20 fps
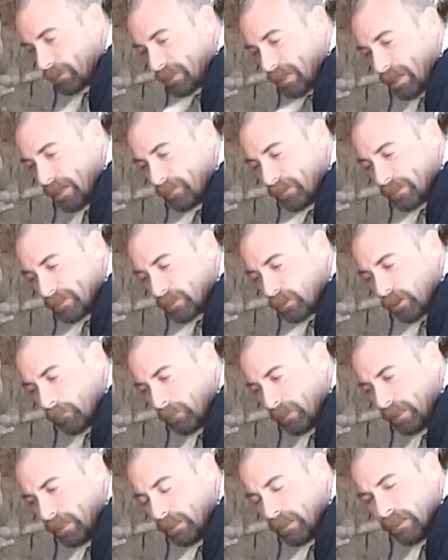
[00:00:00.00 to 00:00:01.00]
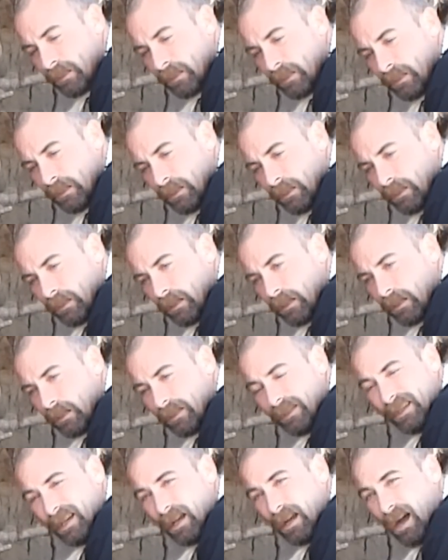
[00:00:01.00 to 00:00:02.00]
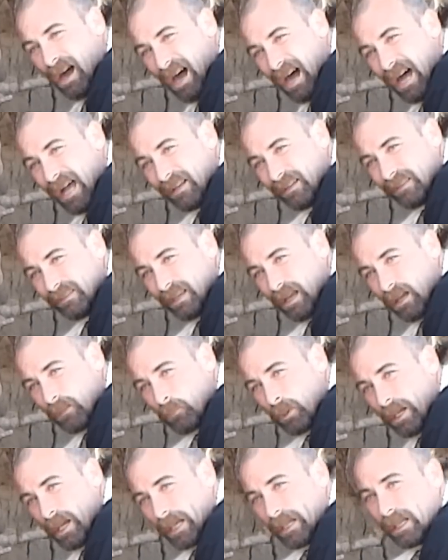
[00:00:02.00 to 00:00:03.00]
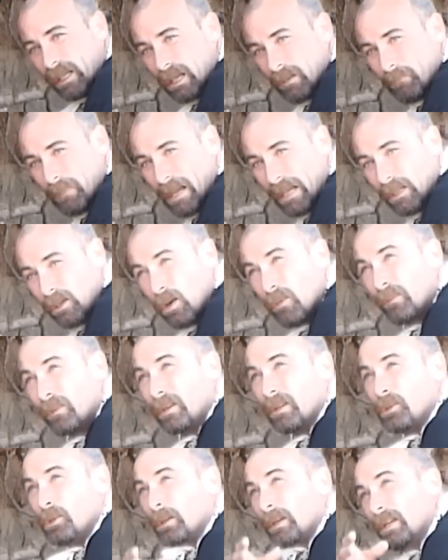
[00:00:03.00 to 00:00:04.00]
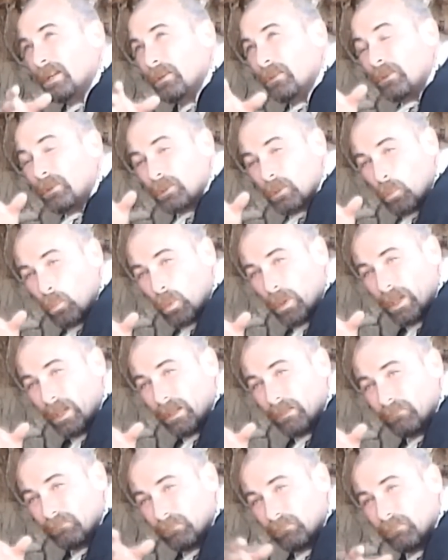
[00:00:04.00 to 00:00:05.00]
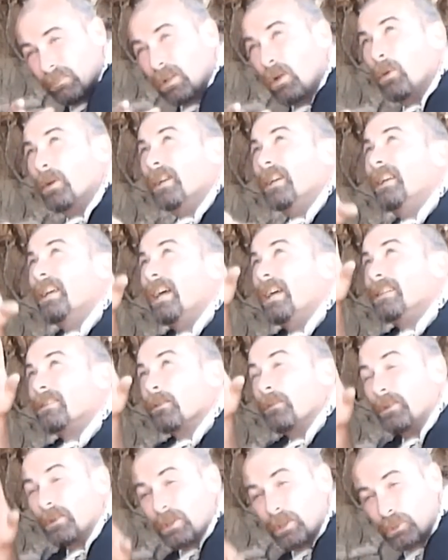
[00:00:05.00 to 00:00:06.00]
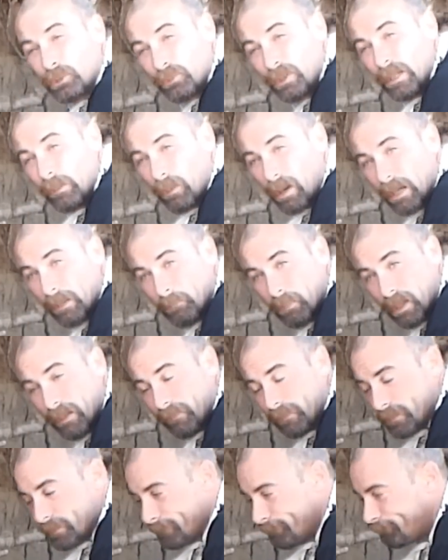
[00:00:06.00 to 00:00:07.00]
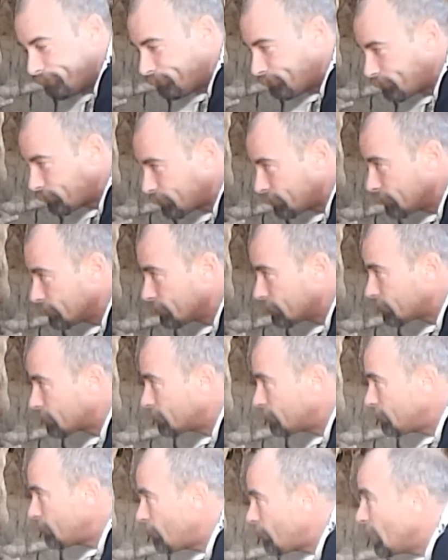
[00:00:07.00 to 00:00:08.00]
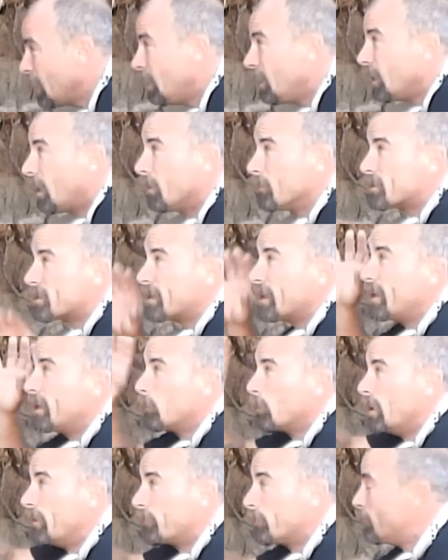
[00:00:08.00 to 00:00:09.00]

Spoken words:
a day that's going to be not hot. That way I can come back over. As you can hear, there's a wind blowing today, so there's a tree right above us. I'm staying away